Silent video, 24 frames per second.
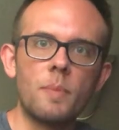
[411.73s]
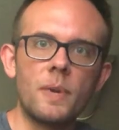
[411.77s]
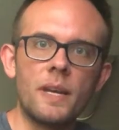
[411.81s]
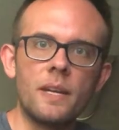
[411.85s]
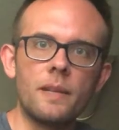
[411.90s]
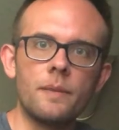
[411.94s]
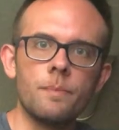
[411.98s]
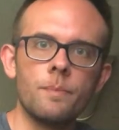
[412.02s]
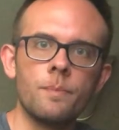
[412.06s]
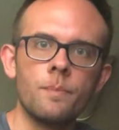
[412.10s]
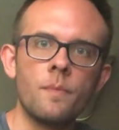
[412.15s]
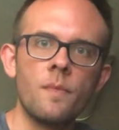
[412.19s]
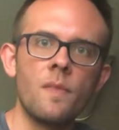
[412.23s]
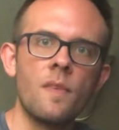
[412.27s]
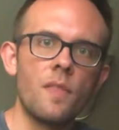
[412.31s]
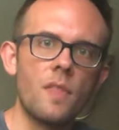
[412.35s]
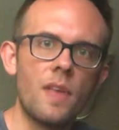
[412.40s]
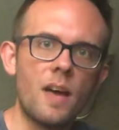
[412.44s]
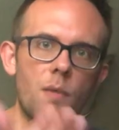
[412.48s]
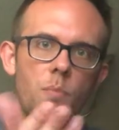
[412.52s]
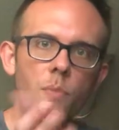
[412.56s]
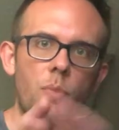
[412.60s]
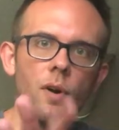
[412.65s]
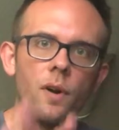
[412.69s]
pain.
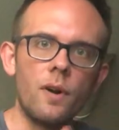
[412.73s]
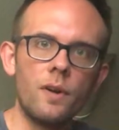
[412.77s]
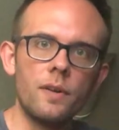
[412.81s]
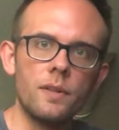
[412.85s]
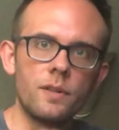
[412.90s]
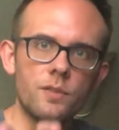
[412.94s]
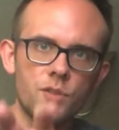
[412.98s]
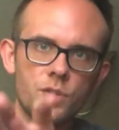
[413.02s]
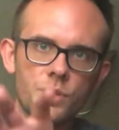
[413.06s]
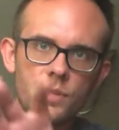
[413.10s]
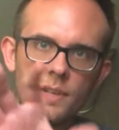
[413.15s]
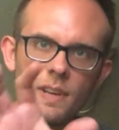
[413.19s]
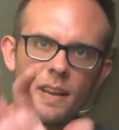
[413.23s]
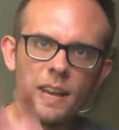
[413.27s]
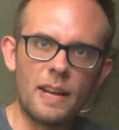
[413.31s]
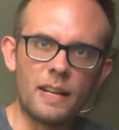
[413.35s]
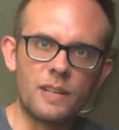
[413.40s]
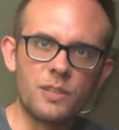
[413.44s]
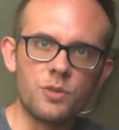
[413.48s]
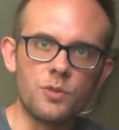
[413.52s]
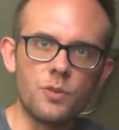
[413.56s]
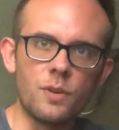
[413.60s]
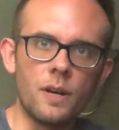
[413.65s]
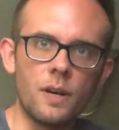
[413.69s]
That part is just
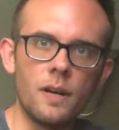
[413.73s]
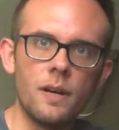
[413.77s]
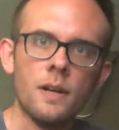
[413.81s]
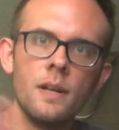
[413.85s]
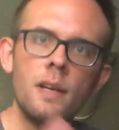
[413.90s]
extra.